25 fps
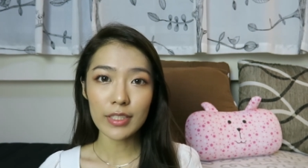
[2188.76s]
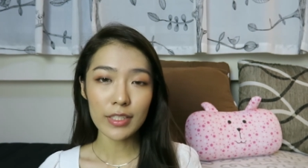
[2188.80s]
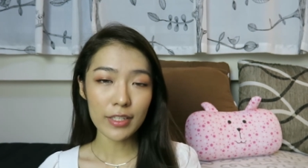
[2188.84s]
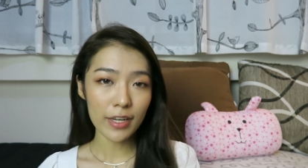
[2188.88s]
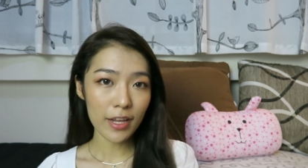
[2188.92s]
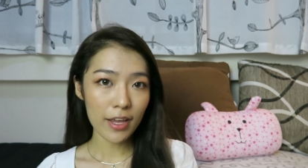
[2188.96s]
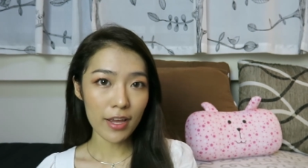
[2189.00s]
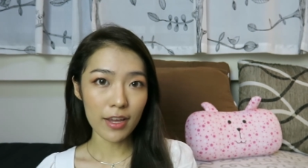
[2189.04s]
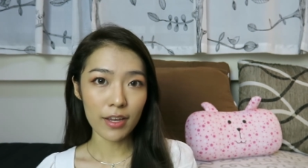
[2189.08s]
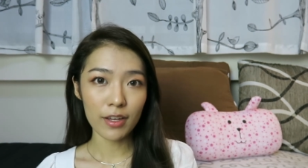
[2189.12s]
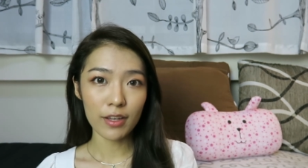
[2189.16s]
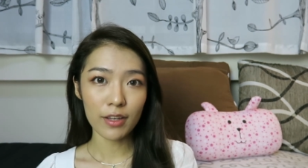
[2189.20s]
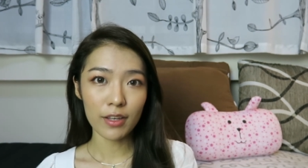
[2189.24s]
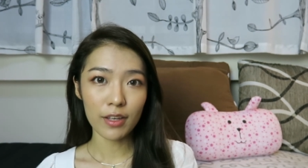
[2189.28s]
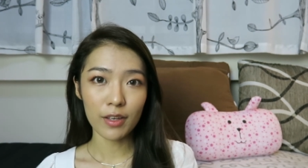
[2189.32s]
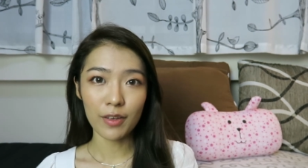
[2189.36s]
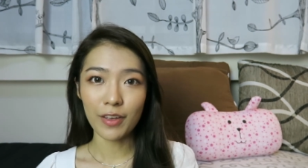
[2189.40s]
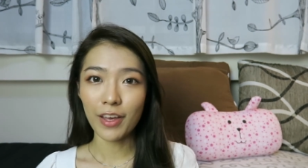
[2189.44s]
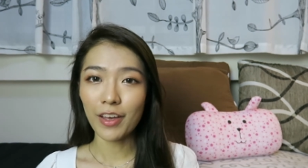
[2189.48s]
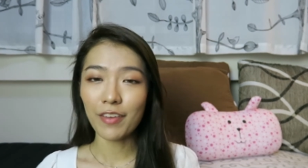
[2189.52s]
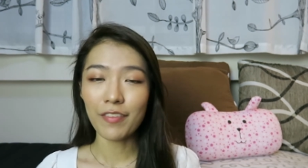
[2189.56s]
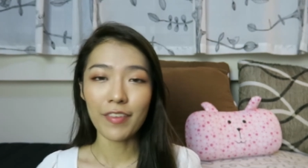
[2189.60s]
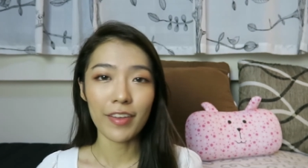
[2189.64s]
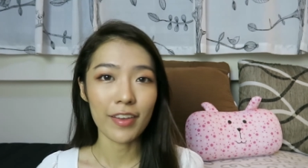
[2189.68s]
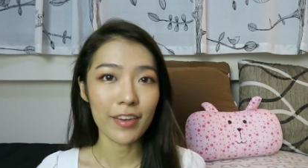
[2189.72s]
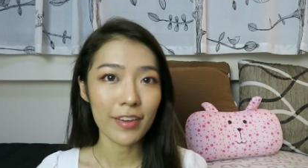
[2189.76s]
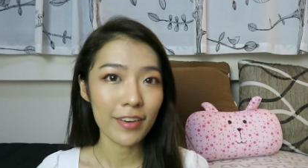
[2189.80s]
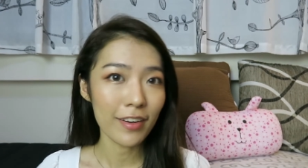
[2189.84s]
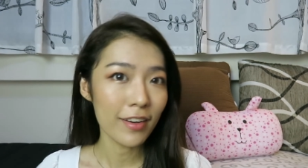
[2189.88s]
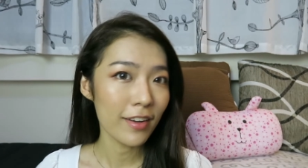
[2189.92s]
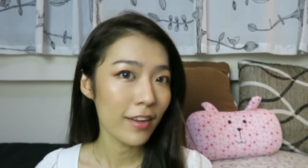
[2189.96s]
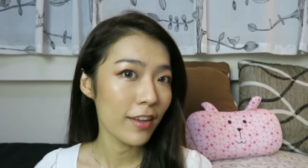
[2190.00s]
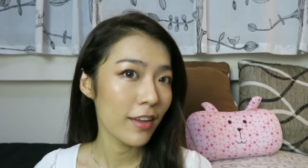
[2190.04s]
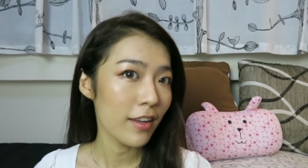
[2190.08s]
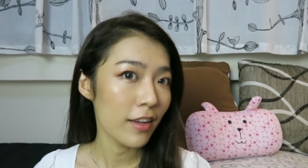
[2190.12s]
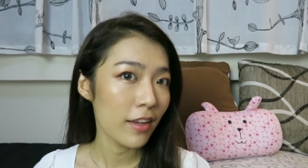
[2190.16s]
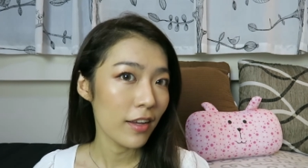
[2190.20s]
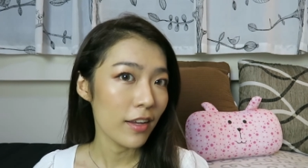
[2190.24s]
there you have it.
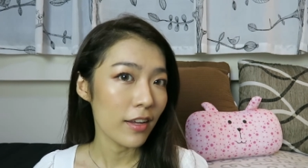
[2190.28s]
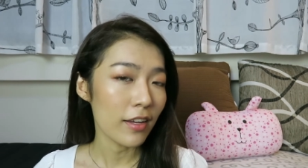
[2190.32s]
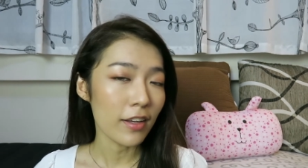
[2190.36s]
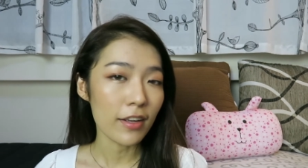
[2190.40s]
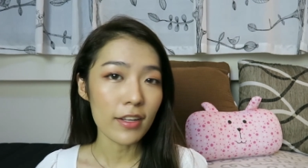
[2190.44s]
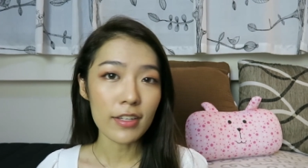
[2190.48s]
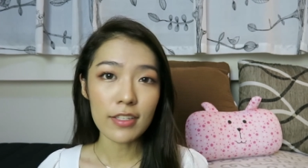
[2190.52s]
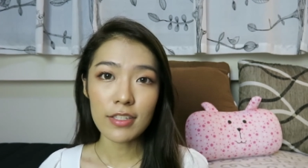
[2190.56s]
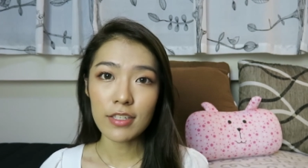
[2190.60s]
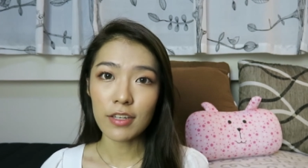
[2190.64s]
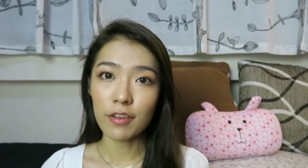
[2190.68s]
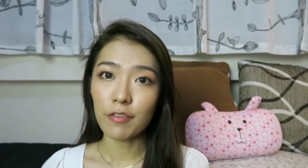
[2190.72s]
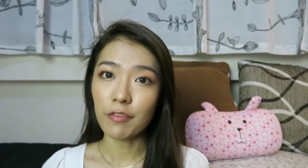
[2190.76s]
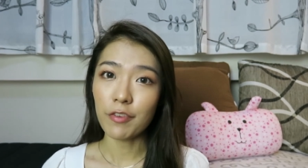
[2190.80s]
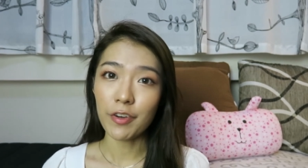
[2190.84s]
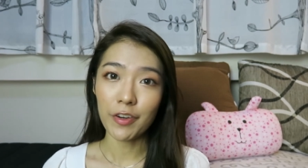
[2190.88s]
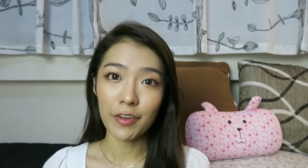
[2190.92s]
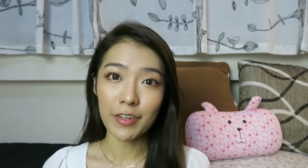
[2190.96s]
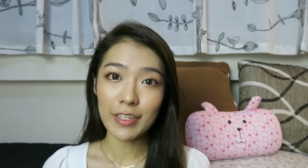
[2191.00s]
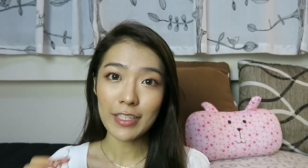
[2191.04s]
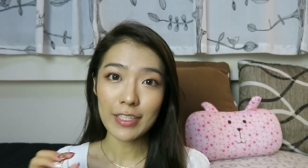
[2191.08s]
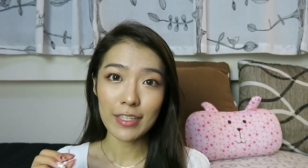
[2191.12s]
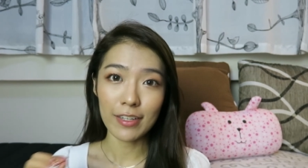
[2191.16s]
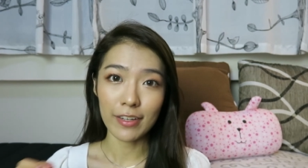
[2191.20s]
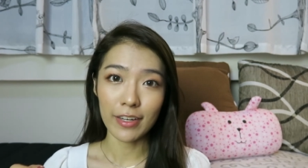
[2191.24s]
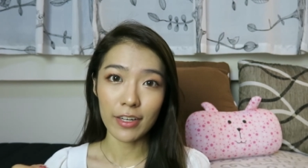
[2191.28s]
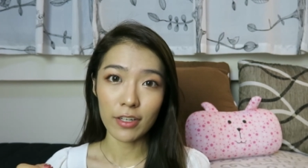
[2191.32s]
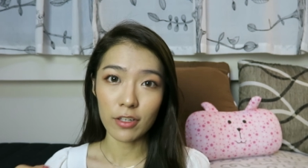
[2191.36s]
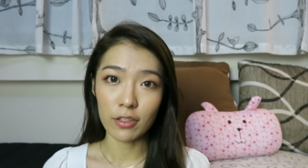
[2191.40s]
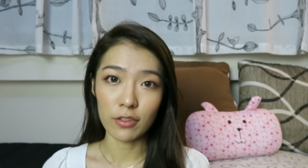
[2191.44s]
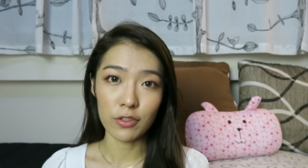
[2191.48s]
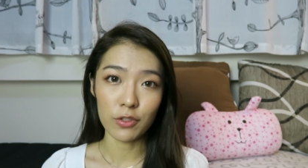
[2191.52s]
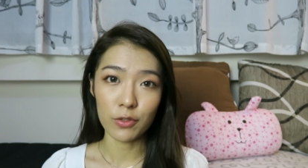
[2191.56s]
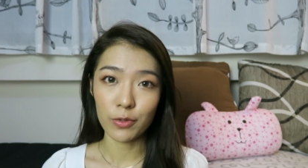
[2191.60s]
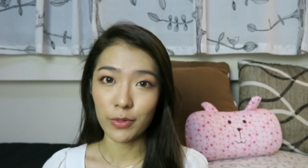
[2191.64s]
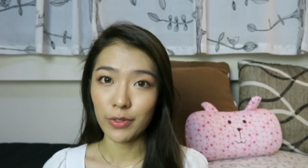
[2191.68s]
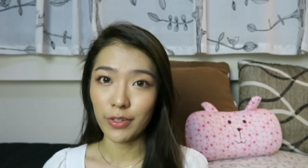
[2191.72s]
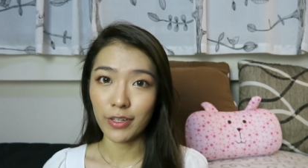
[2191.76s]
It's a very slight
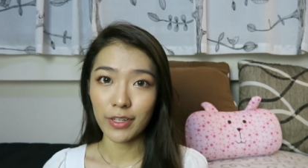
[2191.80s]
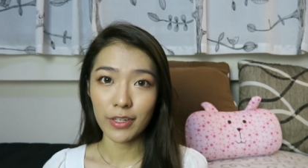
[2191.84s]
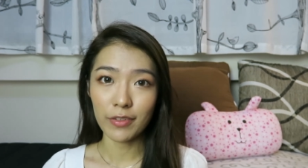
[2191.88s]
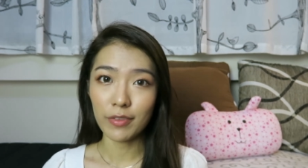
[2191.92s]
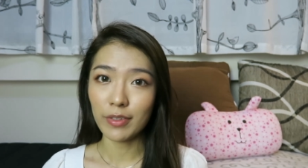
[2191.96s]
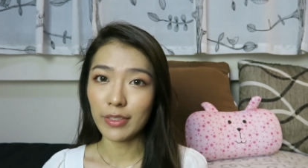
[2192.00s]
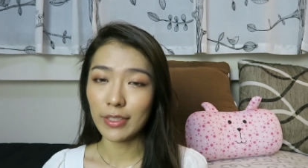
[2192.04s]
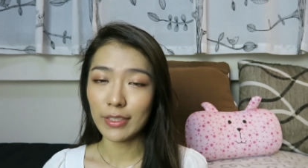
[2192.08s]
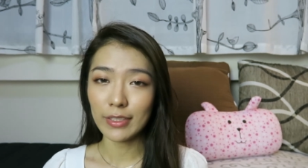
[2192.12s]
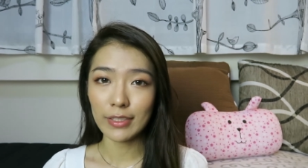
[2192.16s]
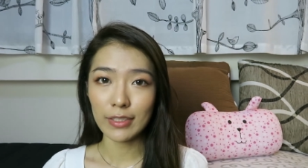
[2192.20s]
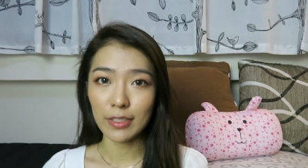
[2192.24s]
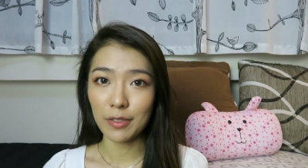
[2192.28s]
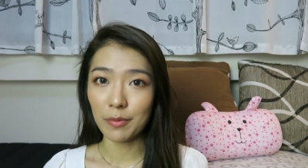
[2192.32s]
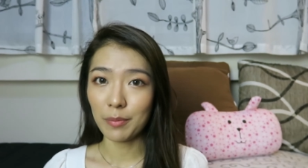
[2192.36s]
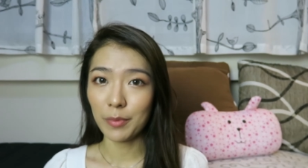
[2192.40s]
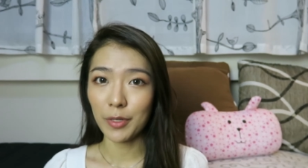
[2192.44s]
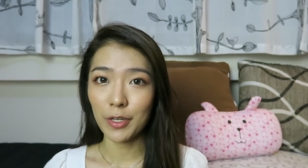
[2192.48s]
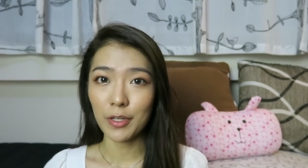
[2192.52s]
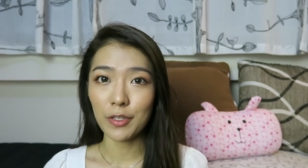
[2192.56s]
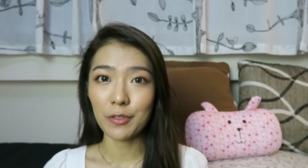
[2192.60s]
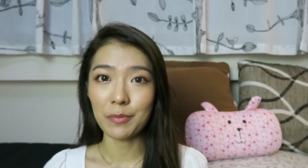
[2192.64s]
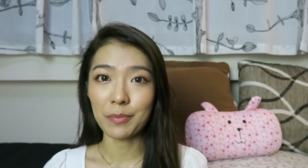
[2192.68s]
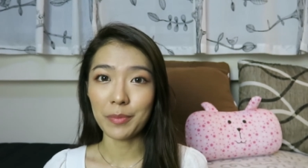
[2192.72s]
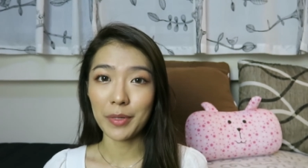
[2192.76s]
contour, you can't really see much,